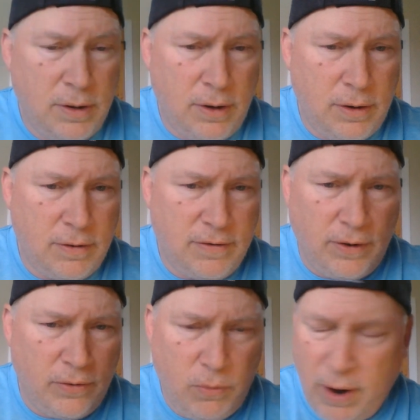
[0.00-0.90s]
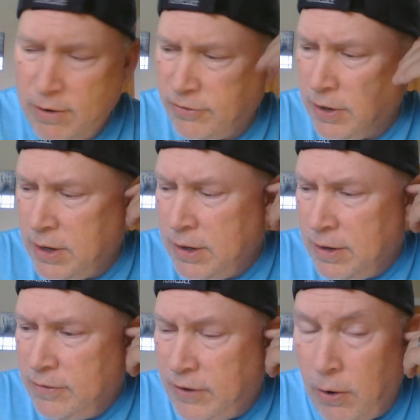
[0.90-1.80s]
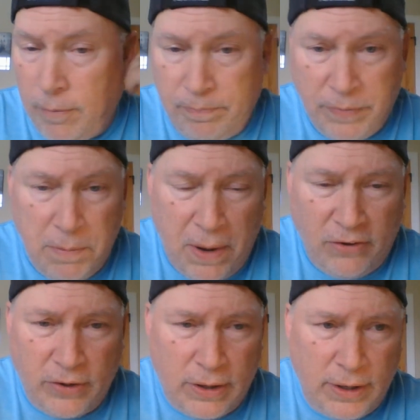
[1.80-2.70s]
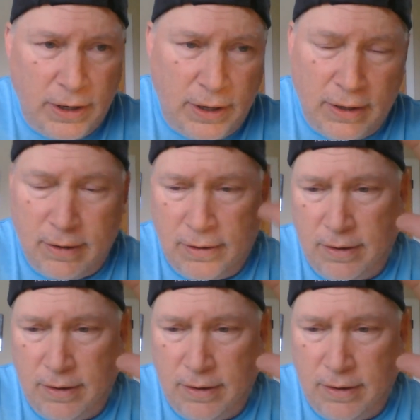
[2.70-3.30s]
and to sell their wares. So, and basically,